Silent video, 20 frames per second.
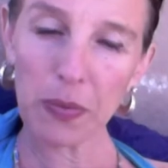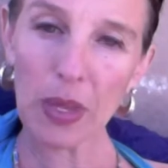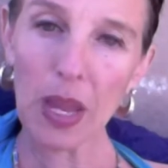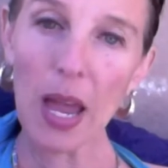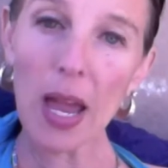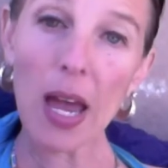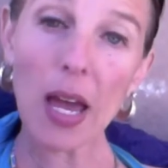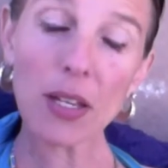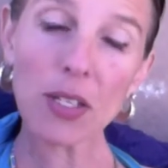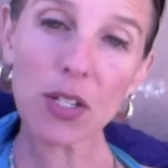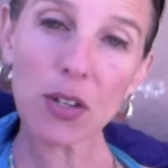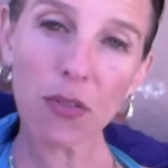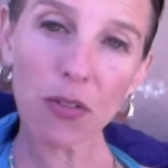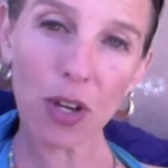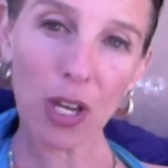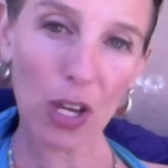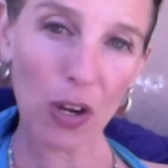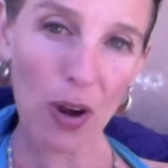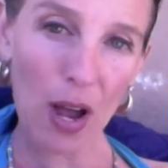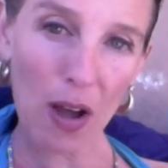I had to
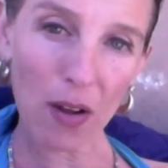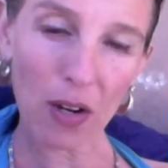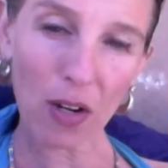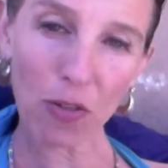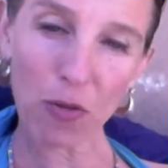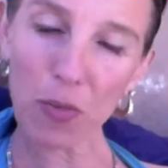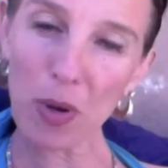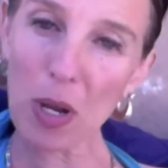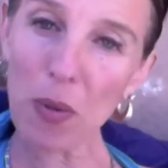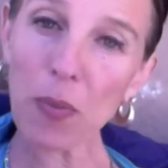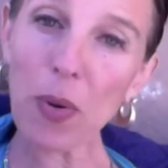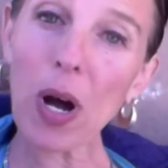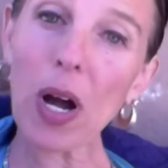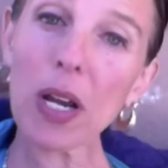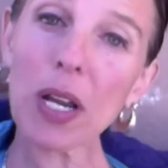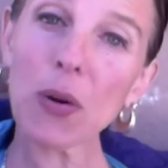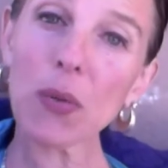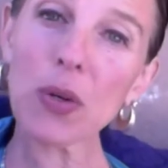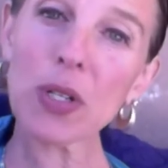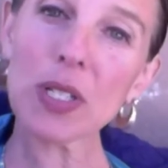figure out if my
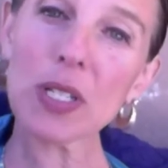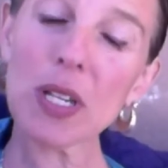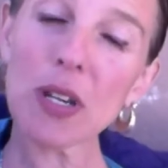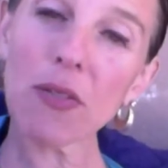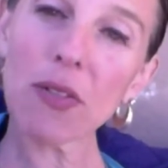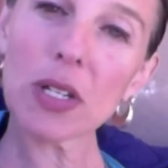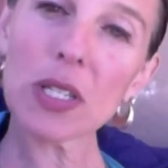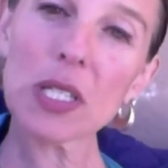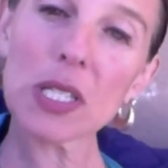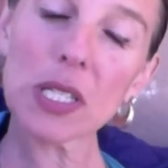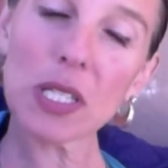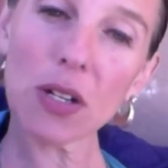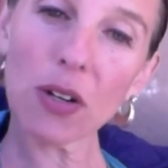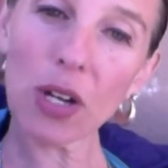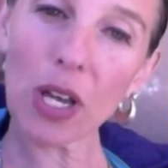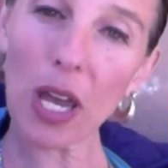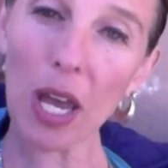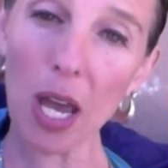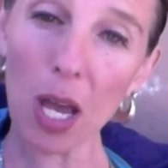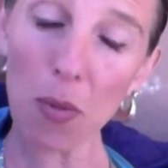body was even still
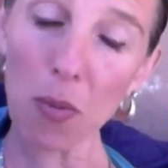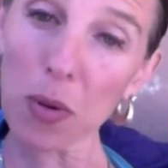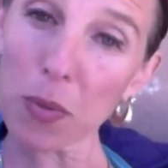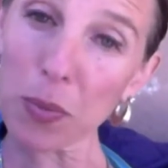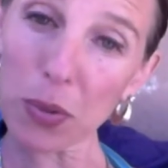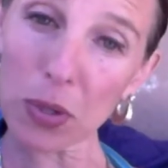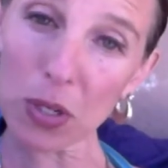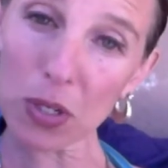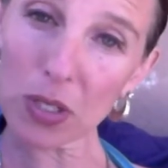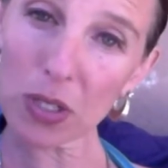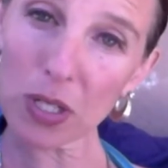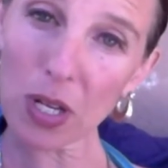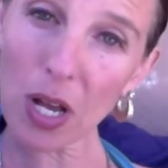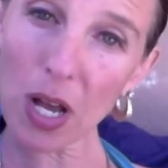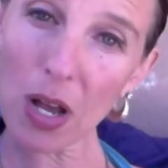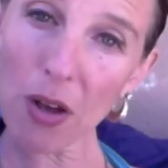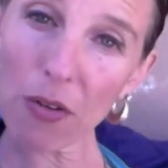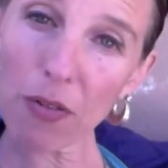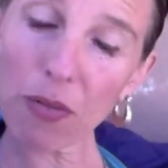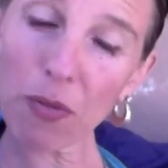capable
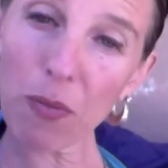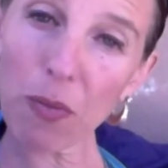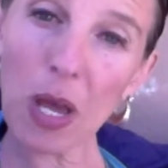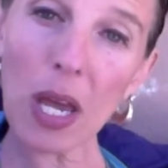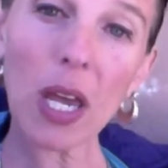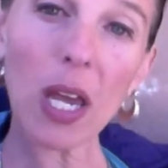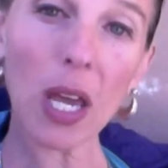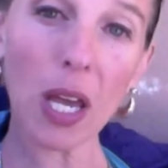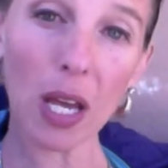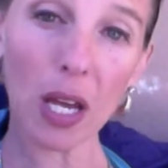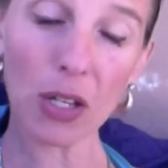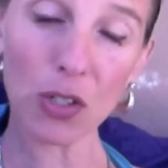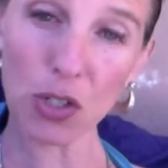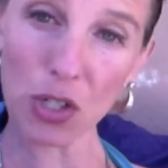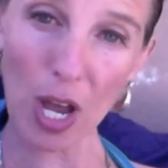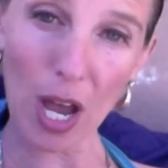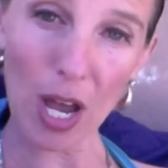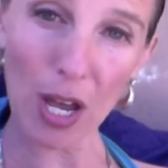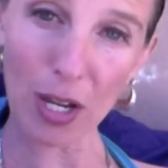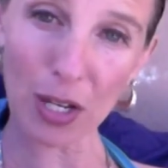of making a
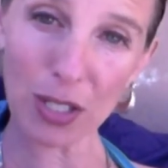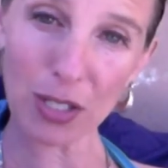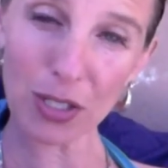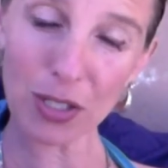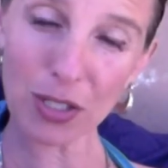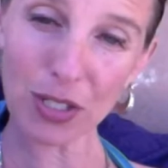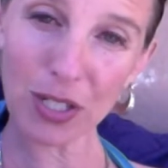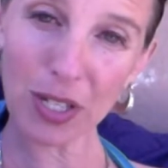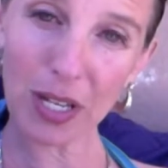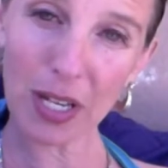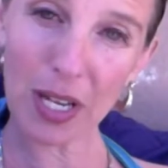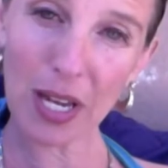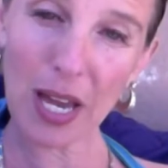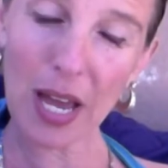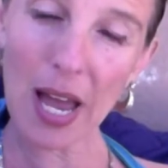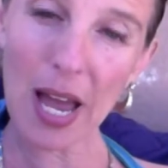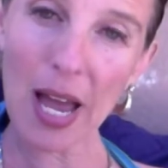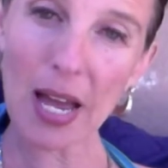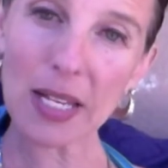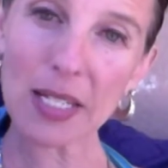child,
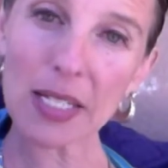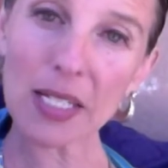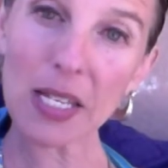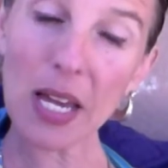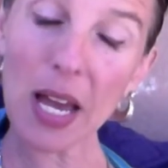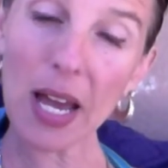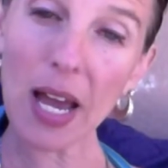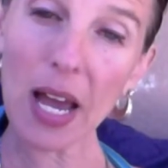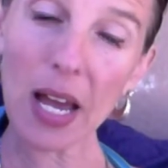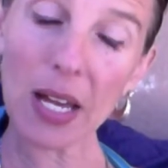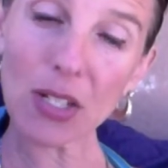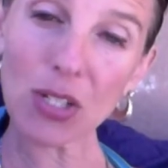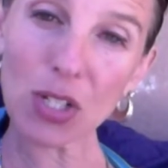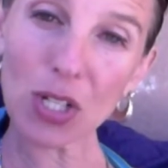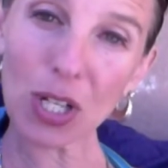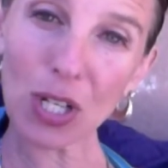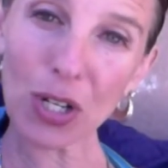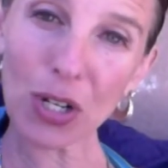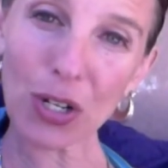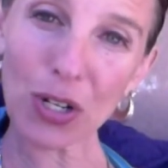and I had to
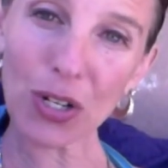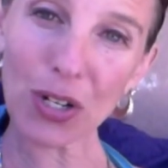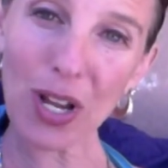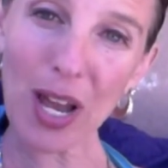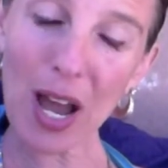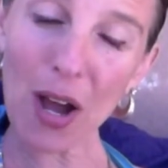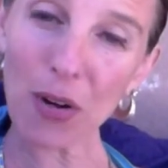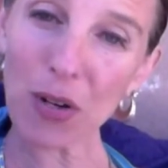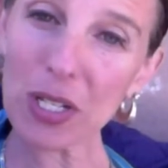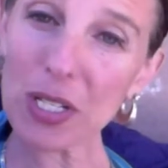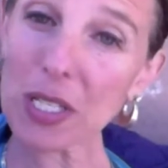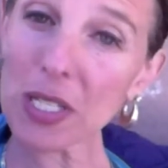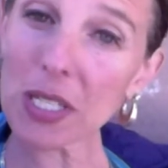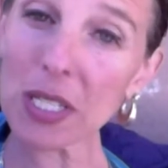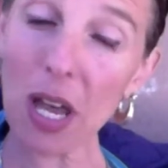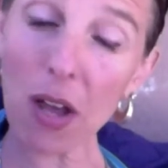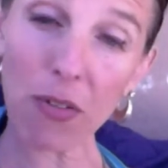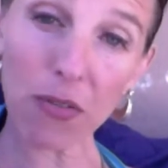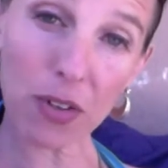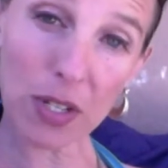learn how to
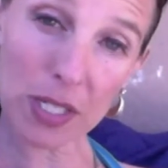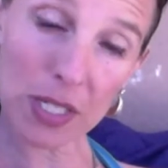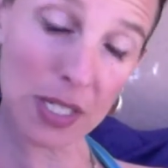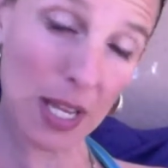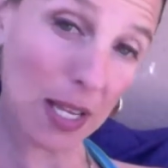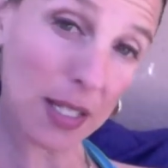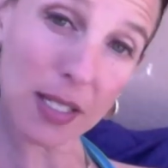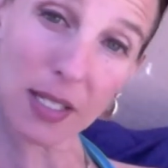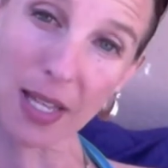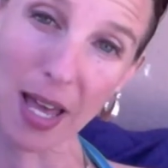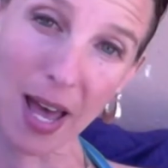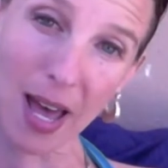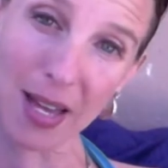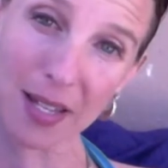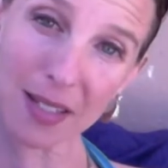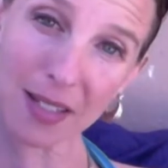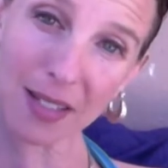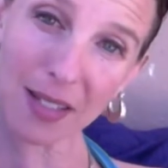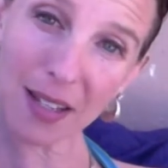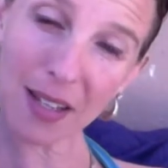self assess
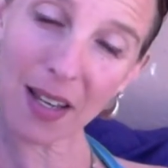that